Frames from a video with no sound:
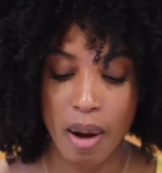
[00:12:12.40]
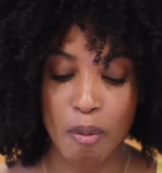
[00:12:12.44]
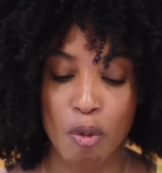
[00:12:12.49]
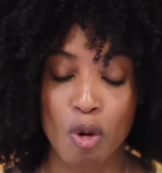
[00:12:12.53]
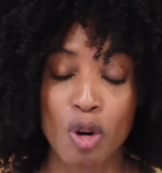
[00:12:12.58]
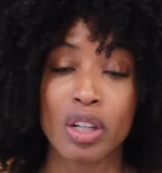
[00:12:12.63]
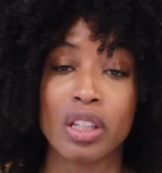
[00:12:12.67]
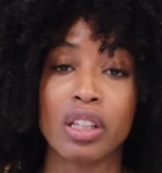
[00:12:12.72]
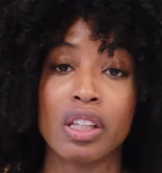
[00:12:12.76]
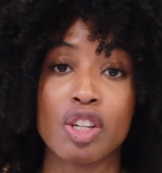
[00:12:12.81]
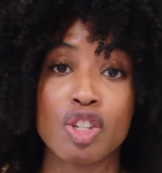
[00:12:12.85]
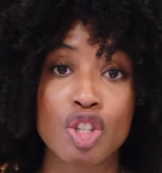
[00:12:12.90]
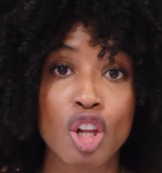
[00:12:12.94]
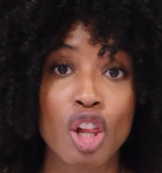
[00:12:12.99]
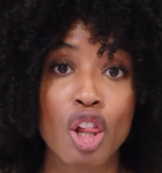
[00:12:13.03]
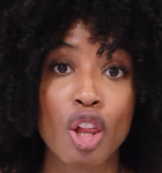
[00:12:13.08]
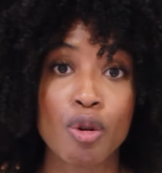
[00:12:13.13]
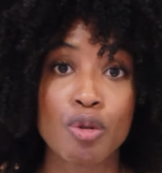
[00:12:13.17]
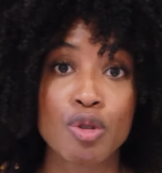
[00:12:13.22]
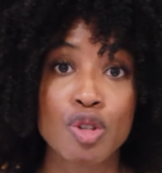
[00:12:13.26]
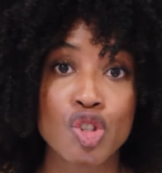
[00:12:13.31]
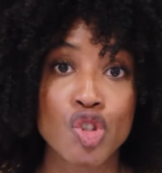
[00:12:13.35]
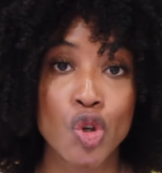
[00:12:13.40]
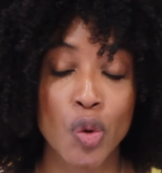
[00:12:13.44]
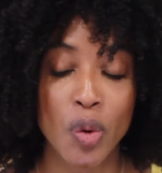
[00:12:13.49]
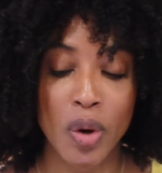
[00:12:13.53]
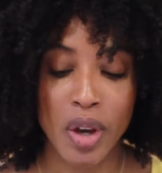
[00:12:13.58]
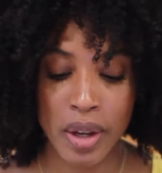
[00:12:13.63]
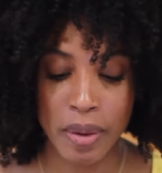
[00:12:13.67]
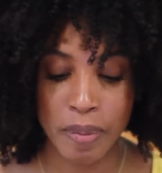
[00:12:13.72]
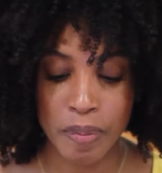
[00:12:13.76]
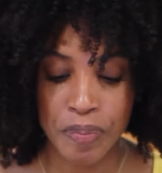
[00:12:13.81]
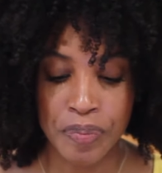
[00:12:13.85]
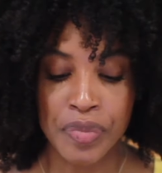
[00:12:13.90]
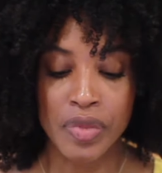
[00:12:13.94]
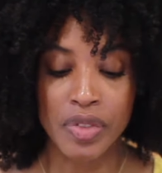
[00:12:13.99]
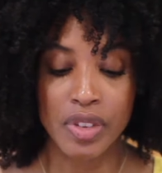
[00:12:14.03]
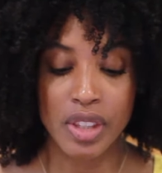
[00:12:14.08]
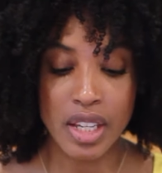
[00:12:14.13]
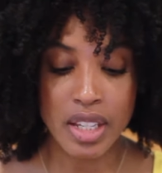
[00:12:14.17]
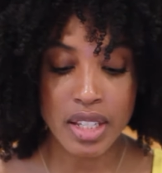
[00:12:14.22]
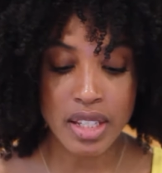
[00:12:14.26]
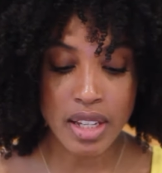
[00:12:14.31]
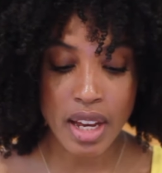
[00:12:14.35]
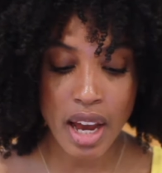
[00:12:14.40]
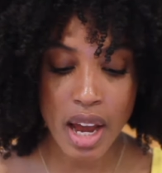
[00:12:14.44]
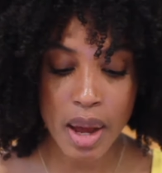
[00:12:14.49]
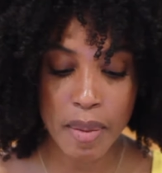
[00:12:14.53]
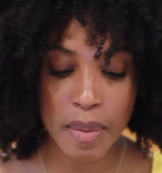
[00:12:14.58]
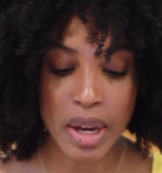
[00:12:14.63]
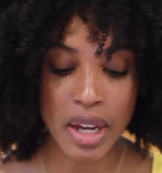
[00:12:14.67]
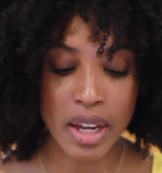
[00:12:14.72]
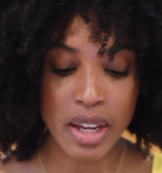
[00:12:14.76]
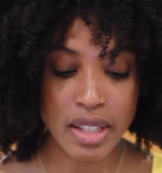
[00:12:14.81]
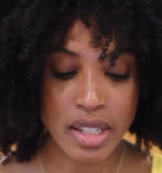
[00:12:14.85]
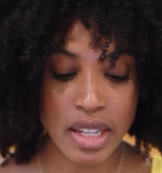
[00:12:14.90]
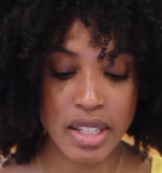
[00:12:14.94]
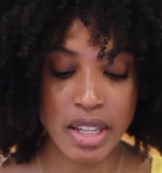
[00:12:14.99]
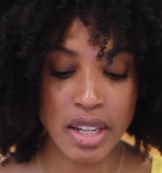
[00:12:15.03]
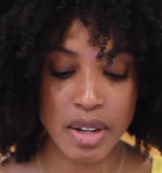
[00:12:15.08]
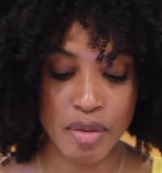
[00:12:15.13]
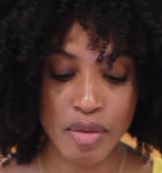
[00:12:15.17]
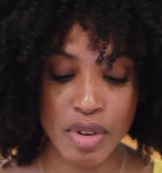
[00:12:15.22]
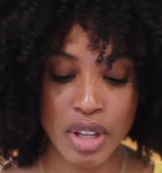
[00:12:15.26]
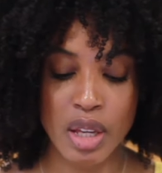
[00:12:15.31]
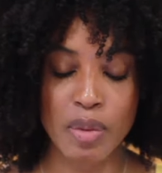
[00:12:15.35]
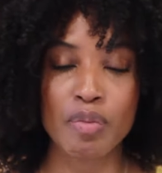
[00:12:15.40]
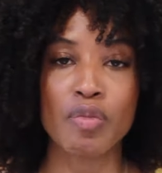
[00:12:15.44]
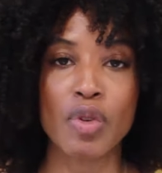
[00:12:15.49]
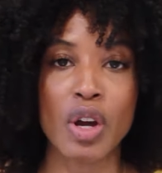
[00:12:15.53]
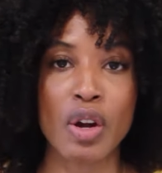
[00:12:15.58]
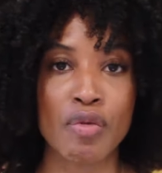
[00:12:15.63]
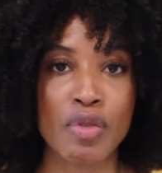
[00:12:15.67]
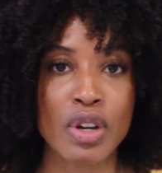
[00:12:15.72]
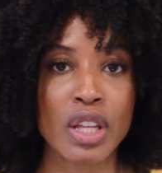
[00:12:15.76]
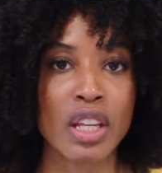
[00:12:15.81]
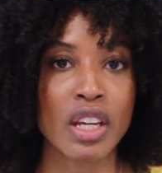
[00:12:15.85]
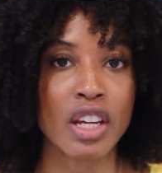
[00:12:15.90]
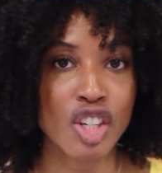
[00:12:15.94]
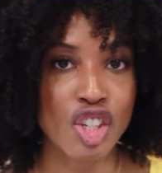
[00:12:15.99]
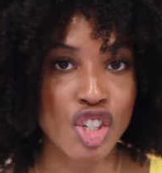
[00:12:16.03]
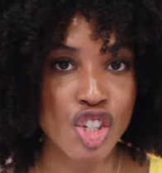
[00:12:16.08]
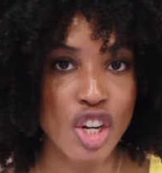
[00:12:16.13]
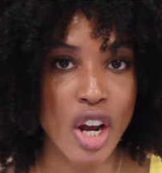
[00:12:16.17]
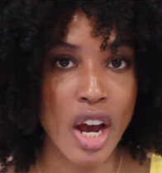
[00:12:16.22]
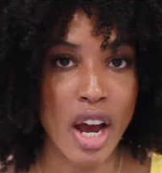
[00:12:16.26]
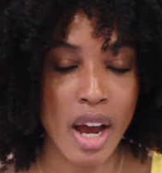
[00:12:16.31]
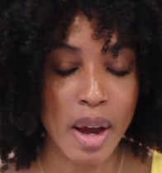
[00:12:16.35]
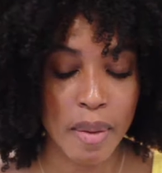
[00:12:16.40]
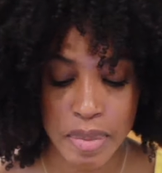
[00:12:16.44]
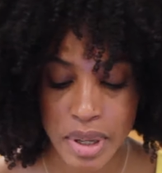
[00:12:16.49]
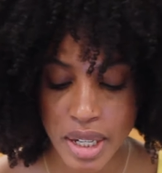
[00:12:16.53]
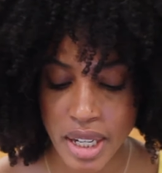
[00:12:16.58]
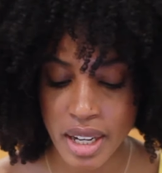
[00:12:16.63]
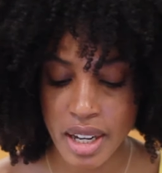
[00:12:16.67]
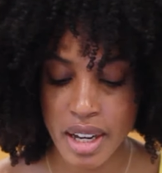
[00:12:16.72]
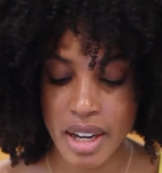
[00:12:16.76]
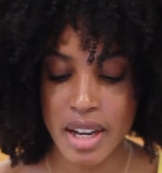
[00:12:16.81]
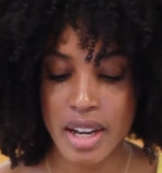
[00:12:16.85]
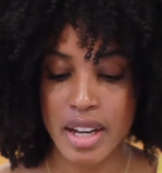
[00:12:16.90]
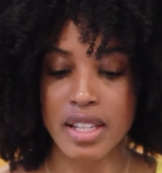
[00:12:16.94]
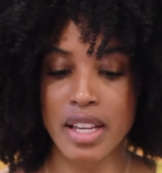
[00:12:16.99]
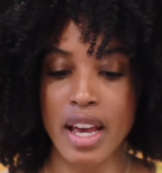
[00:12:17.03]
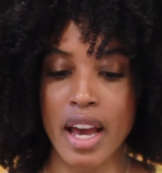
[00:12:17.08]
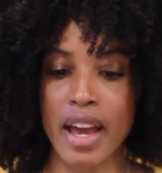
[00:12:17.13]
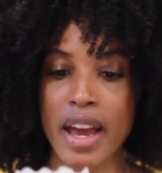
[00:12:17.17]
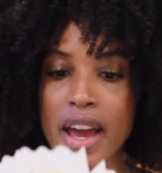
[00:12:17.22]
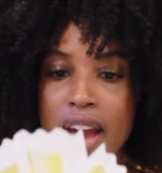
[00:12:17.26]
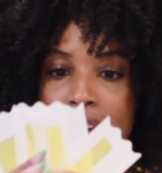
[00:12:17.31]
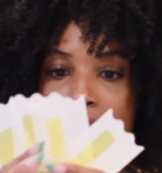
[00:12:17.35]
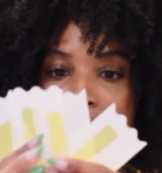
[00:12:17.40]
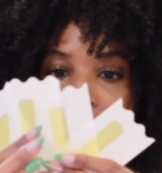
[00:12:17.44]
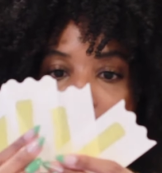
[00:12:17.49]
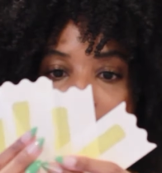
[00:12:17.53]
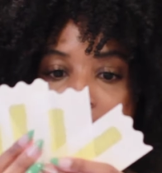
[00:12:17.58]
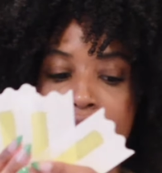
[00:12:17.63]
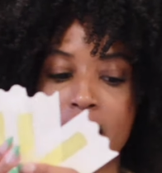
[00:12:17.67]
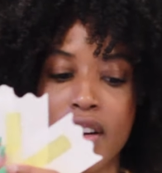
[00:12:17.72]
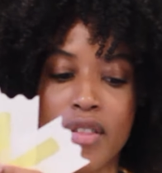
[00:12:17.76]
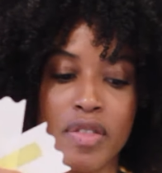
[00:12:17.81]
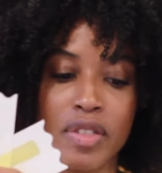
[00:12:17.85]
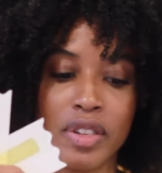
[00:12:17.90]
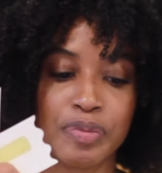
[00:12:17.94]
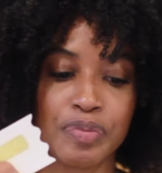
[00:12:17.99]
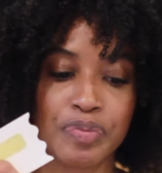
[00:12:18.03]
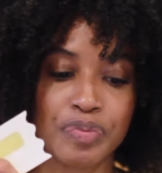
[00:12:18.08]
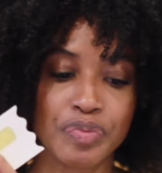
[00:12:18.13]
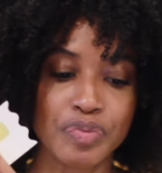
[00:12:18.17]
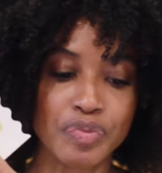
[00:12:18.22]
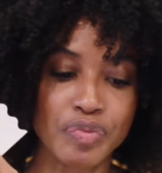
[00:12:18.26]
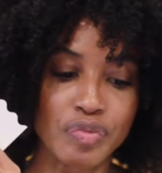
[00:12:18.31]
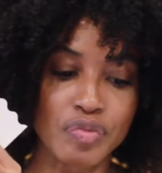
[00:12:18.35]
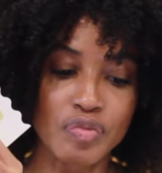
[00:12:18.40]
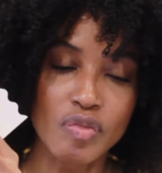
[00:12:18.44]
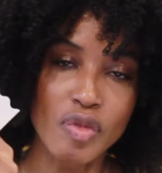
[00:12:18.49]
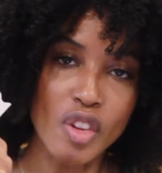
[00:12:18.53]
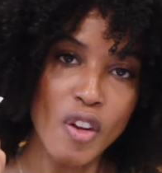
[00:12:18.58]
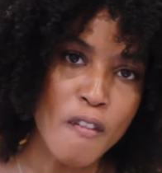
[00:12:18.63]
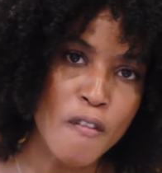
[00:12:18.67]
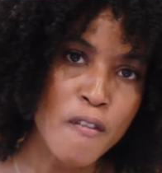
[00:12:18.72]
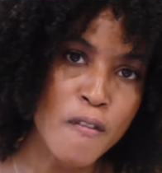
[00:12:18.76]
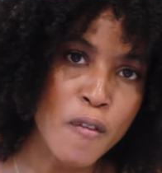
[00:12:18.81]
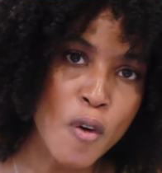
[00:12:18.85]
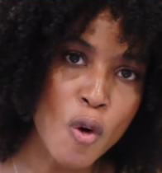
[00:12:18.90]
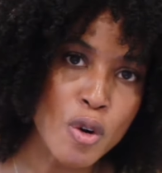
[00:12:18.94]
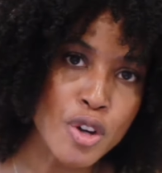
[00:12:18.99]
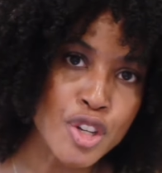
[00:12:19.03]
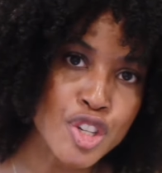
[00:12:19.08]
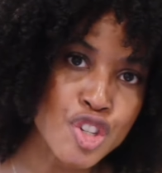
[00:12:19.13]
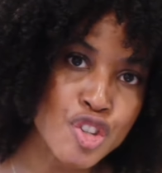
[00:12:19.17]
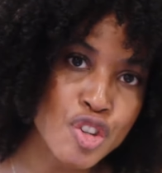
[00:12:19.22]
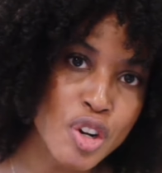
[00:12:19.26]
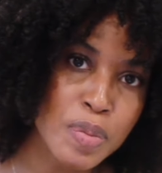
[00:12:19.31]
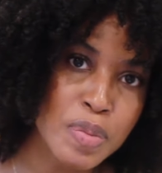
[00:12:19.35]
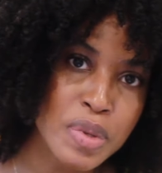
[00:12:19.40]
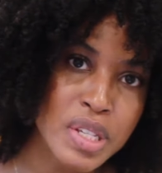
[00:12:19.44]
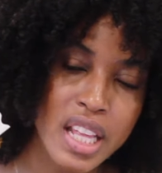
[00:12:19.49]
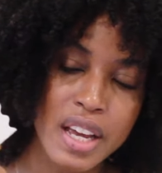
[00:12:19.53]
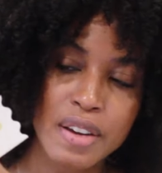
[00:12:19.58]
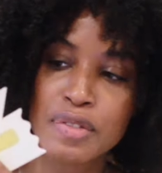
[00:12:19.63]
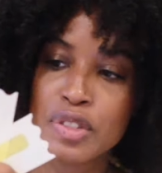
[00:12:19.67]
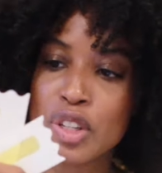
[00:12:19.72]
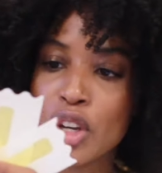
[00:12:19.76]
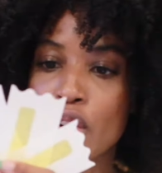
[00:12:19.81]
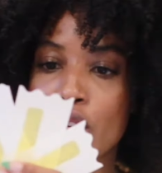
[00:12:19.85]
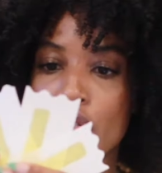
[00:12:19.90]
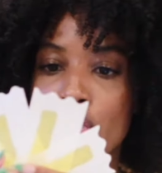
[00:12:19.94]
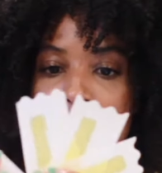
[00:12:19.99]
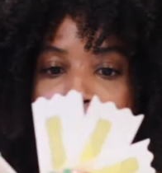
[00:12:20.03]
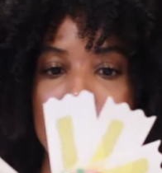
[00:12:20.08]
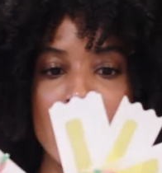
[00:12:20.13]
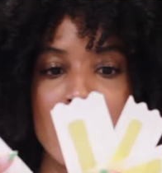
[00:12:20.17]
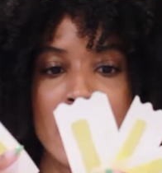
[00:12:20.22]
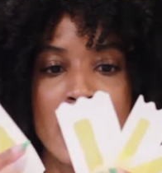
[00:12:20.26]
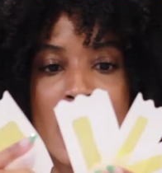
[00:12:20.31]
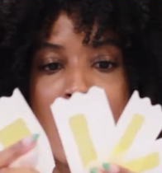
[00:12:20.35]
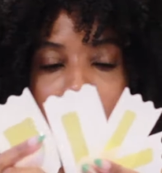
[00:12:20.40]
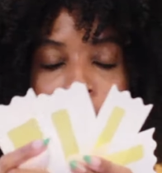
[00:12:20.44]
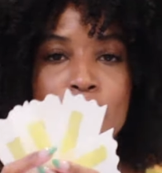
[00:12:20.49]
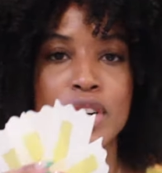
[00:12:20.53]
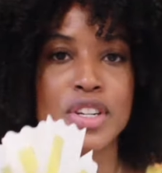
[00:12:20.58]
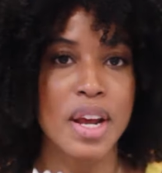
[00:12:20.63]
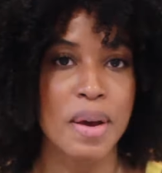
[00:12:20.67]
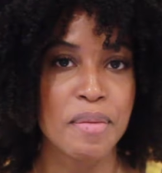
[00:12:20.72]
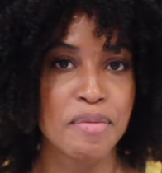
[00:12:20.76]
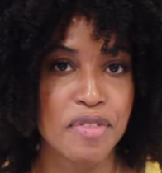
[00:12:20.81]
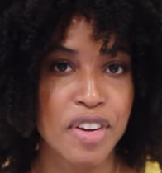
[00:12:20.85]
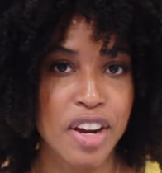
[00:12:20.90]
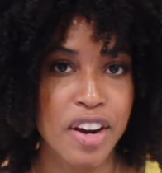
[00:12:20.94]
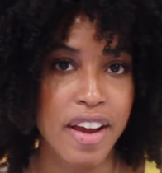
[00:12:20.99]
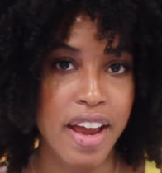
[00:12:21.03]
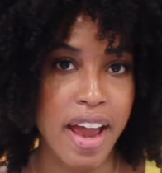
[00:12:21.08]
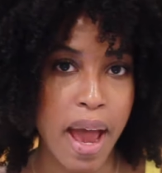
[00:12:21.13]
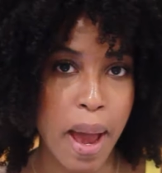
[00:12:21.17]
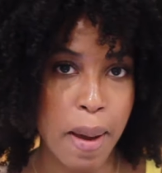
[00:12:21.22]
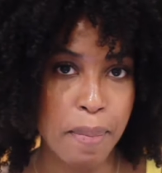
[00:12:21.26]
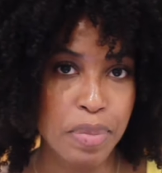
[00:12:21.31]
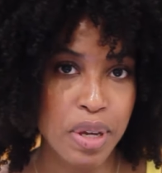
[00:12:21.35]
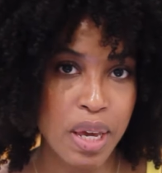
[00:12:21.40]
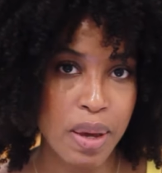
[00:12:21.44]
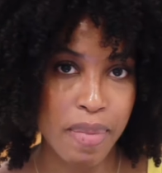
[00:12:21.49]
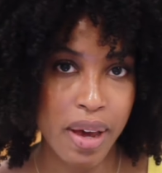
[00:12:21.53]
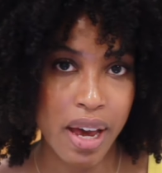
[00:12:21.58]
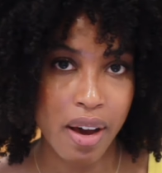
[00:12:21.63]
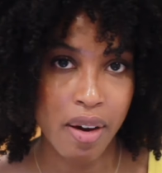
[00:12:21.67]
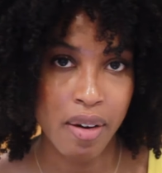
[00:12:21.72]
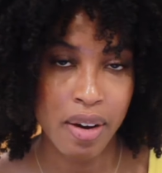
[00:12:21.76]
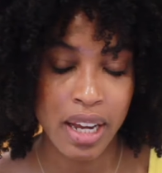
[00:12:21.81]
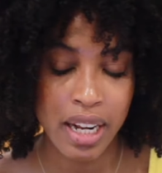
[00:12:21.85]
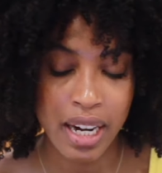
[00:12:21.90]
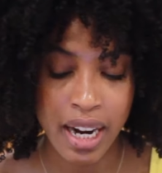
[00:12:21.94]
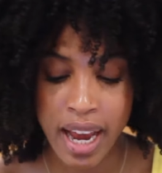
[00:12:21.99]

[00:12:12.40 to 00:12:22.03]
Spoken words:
or at least close to it. This time, I guess I did a really good job, because I have 4 strips left over, which I'm very happy about.